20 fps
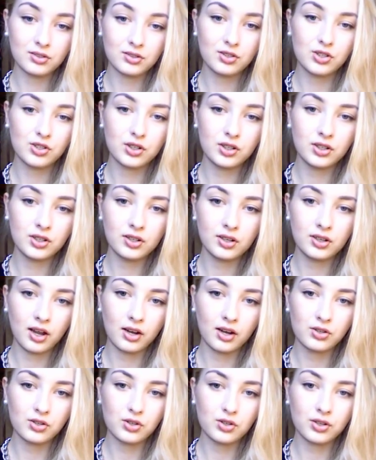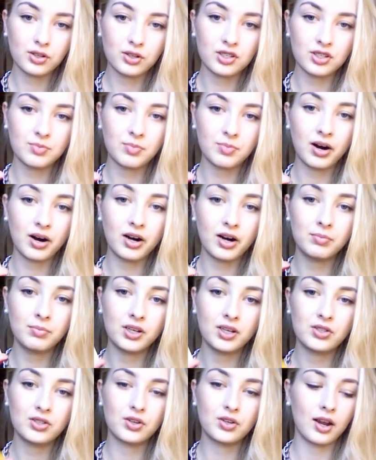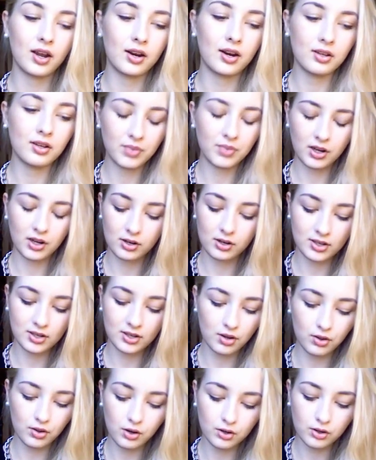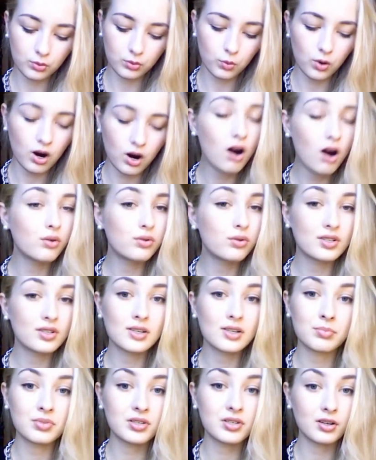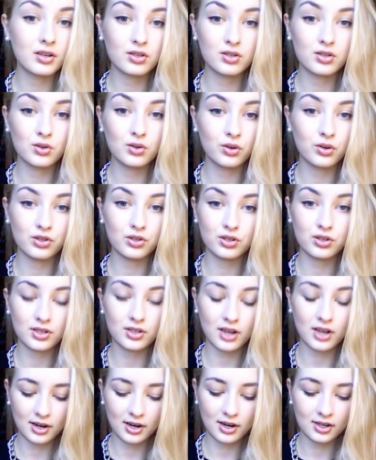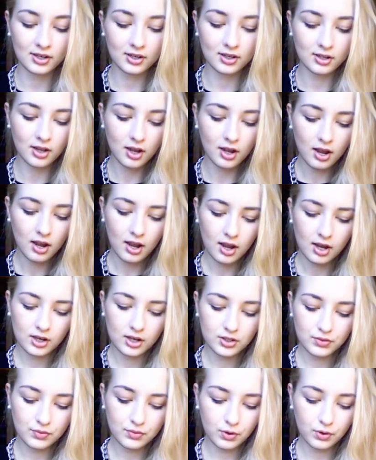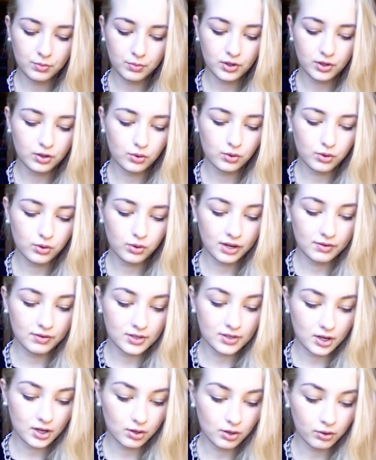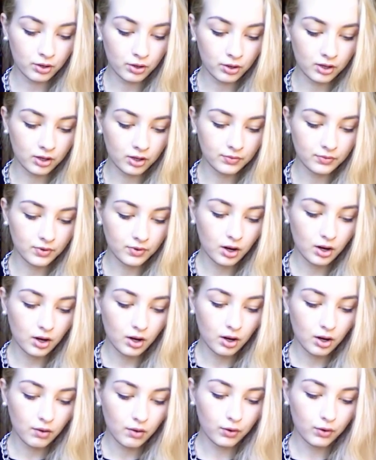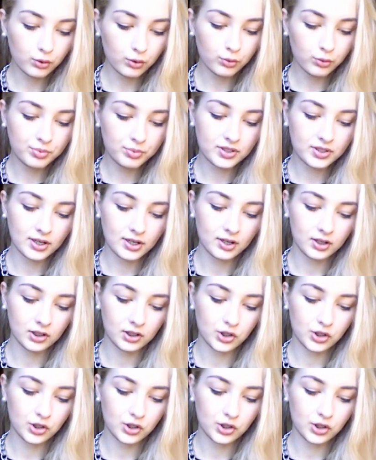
she actually inspired me to get it because I thought, wow, this lipstick is gorgeous, I need it. It's from the new Yves Saint Laurent Volupte